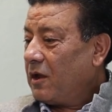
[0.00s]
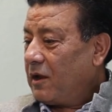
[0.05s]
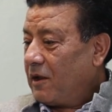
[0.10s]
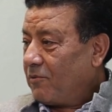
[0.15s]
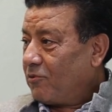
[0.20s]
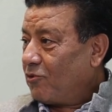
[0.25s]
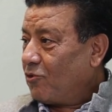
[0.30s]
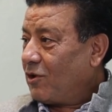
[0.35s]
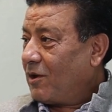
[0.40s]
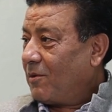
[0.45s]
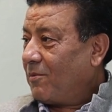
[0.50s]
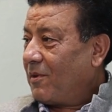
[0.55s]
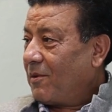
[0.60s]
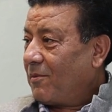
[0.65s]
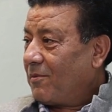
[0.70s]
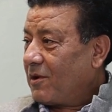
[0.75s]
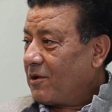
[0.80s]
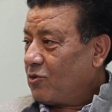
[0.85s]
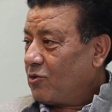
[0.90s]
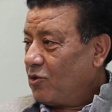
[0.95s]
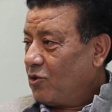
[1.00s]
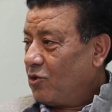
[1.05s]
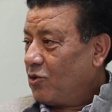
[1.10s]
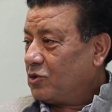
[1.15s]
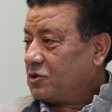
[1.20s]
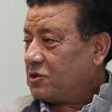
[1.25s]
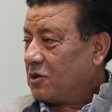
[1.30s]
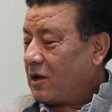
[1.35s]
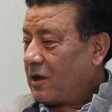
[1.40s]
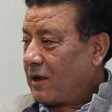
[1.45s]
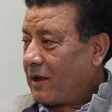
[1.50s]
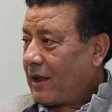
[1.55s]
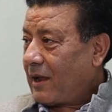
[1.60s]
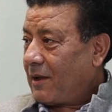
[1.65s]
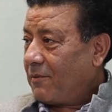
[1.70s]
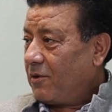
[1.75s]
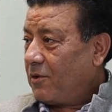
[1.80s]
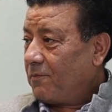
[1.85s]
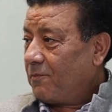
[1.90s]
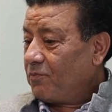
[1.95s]
If you remember, do you uh,
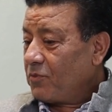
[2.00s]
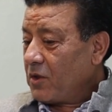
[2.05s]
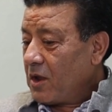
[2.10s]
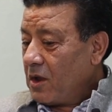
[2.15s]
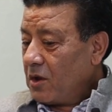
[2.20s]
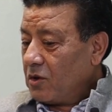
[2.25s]
have it?